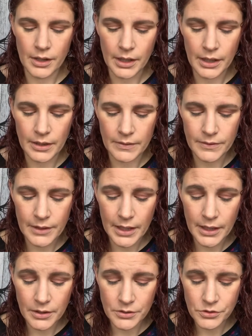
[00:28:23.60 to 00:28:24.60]
And
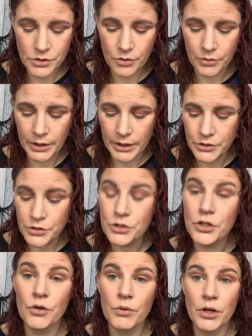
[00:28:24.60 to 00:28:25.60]
that is going to
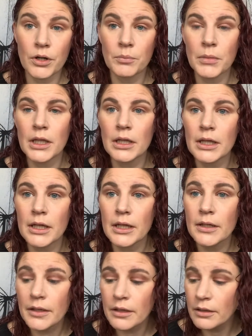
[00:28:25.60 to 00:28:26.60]
go on my
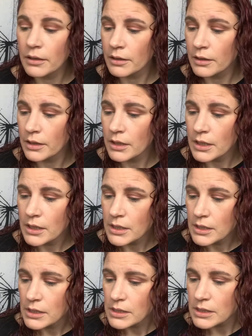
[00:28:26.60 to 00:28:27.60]
lid.
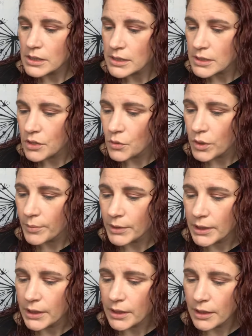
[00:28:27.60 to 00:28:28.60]
So I'm going
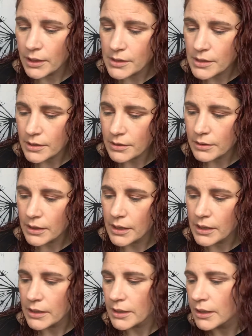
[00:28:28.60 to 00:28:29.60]
to get
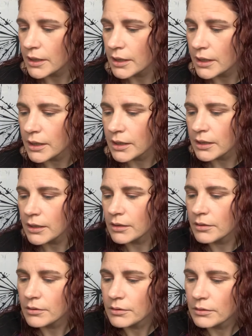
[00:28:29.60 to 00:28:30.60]
like
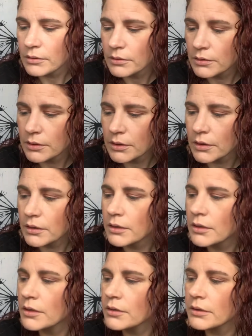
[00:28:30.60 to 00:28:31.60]
a
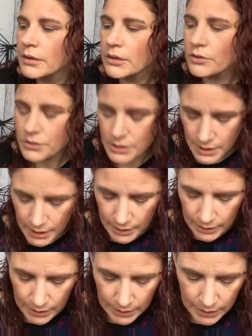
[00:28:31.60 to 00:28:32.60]
little
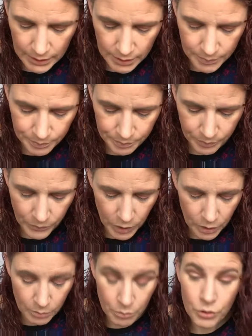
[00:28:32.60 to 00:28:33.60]
tiny
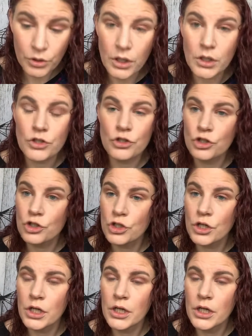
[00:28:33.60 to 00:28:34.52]
brush